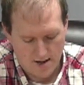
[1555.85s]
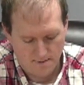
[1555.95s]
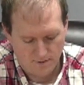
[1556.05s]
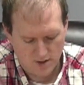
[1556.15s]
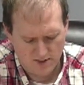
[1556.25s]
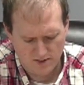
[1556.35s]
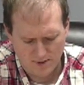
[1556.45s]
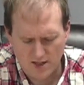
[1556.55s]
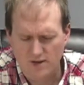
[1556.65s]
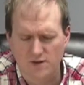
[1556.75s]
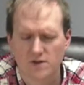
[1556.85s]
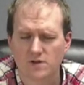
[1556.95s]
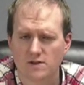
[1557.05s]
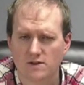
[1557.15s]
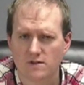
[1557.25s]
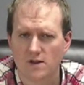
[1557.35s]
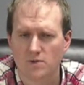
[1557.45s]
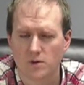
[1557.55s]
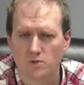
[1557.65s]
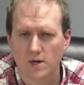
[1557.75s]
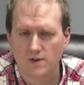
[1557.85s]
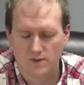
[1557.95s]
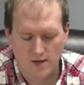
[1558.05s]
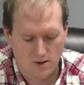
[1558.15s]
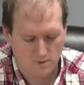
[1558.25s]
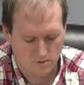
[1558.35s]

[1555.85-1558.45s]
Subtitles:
Just some inconsistencies with the rates that